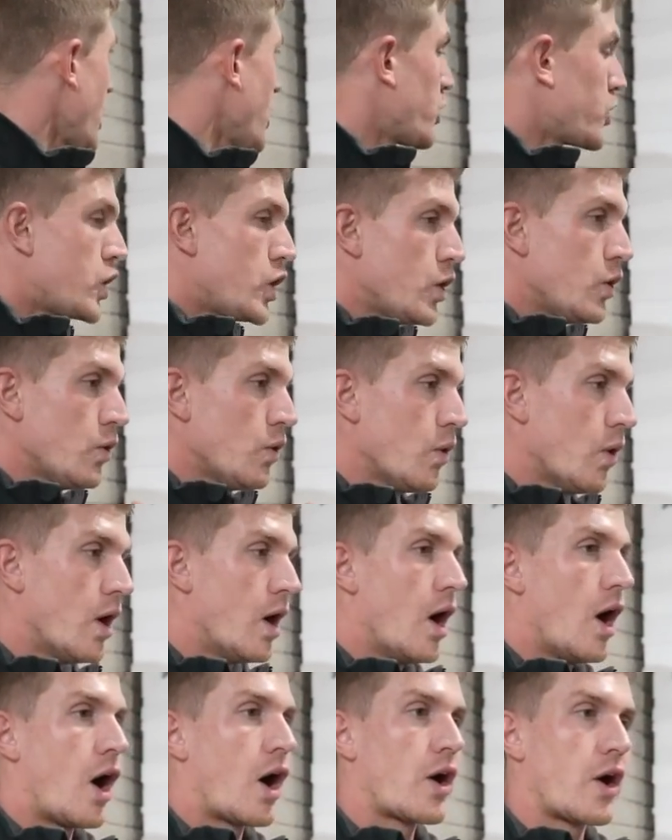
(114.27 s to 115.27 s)
you
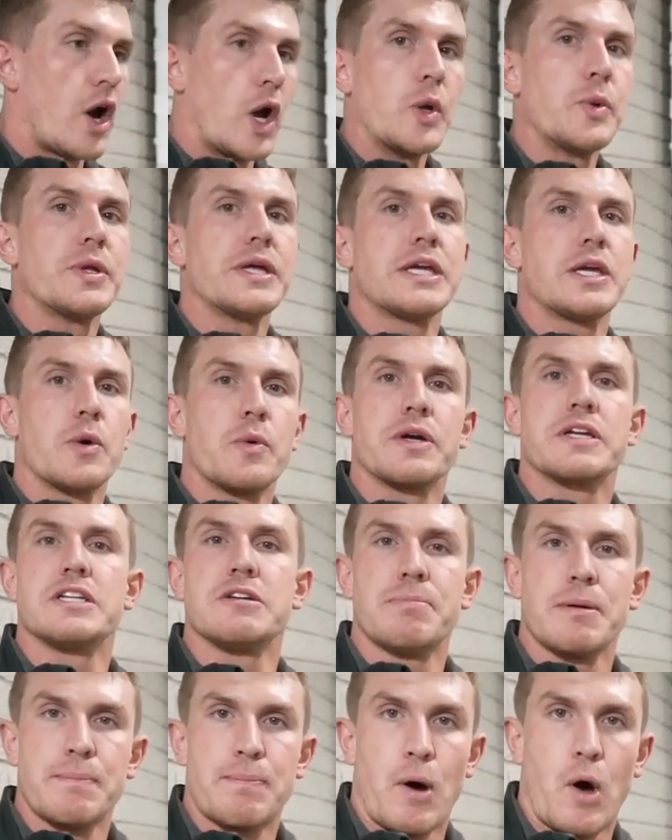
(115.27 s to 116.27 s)
are only going
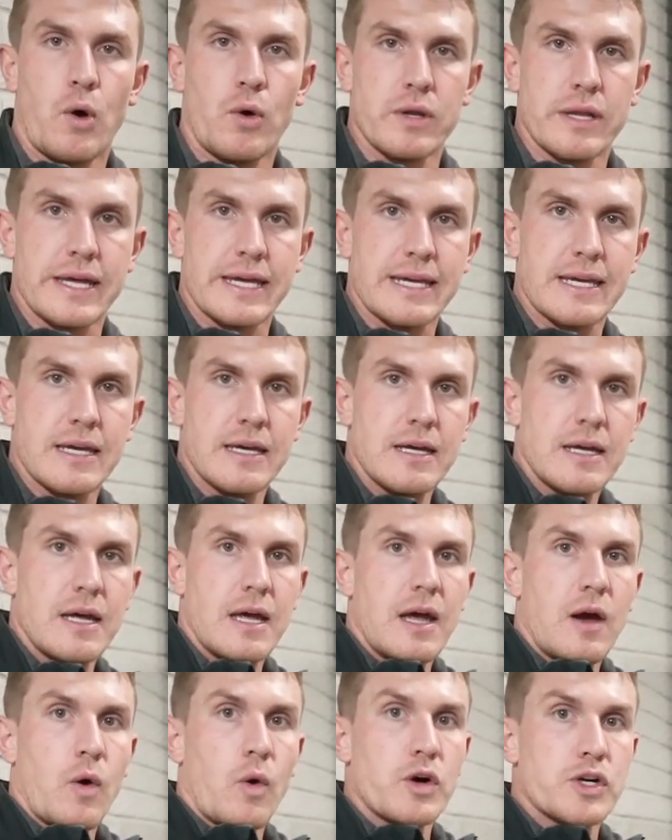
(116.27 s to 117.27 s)
to be pulling
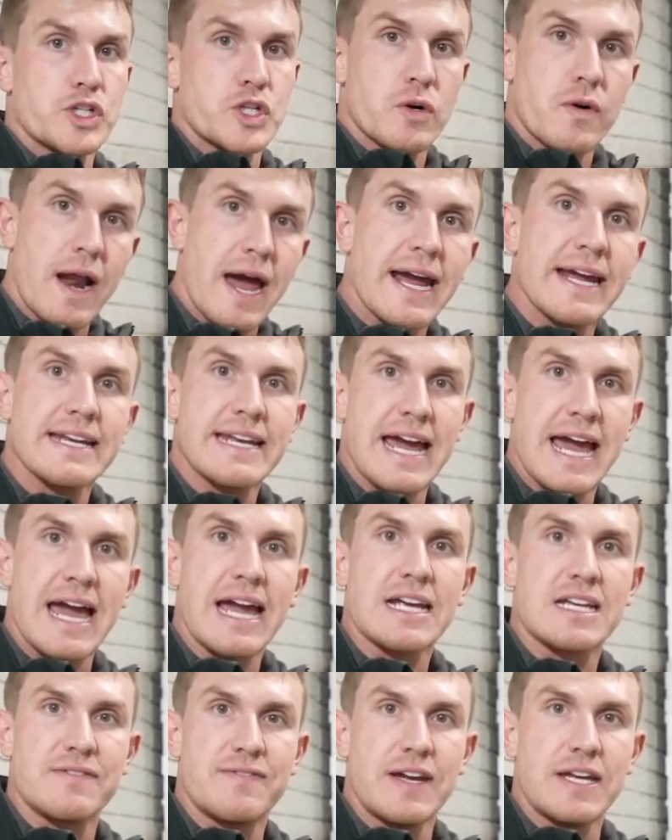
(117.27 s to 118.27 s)
or trying to
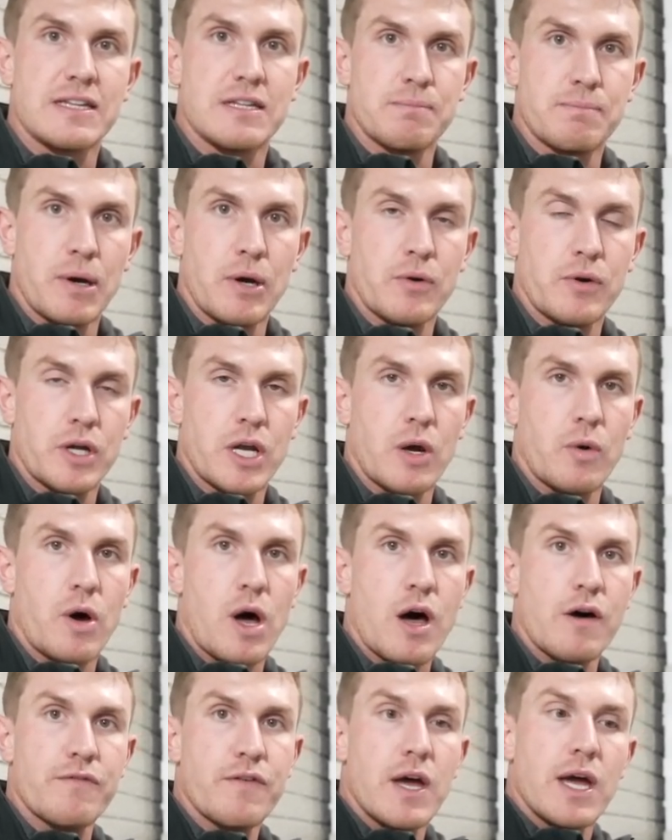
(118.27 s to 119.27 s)
activate the bow to go
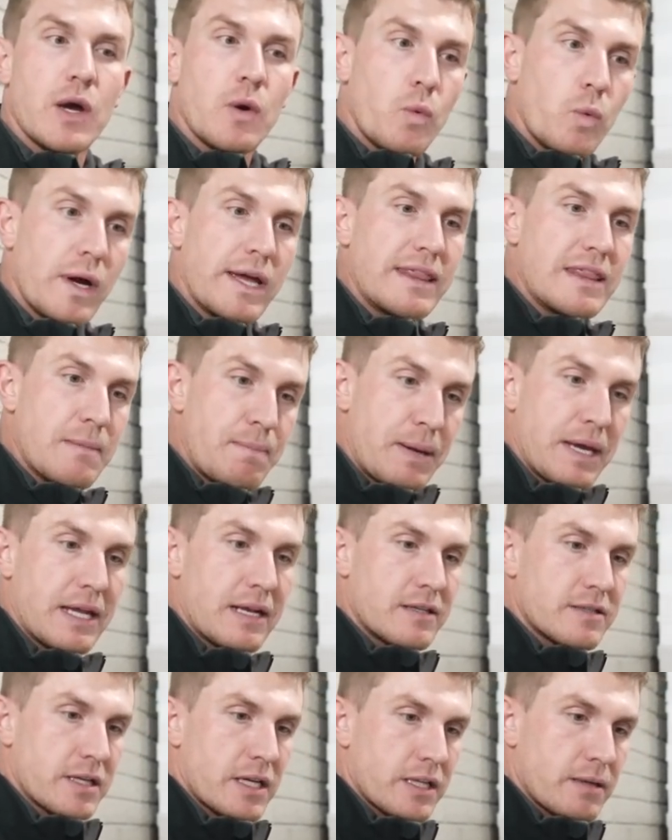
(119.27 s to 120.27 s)
off when the
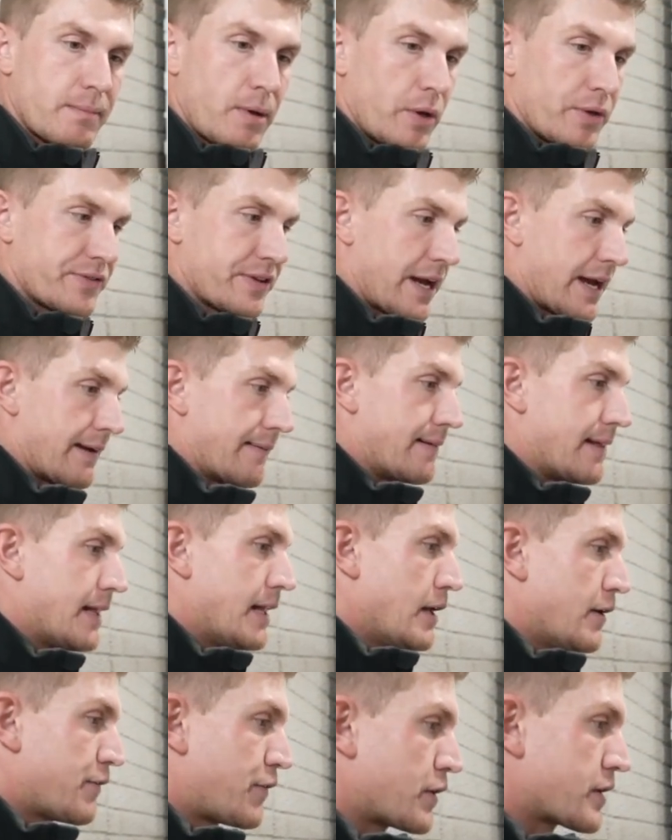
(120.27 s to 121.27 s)
pin is on the bullseye.
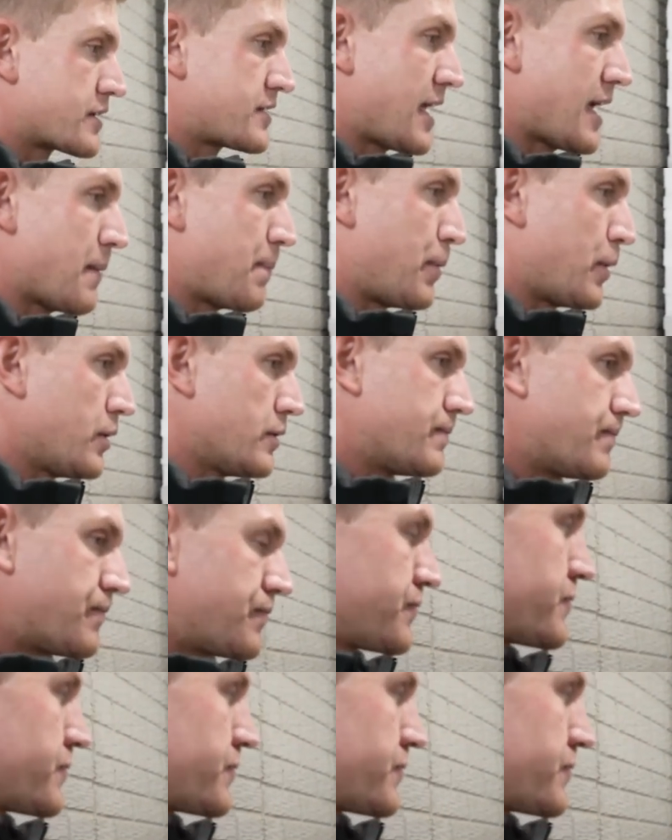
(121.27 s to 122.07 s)
For example,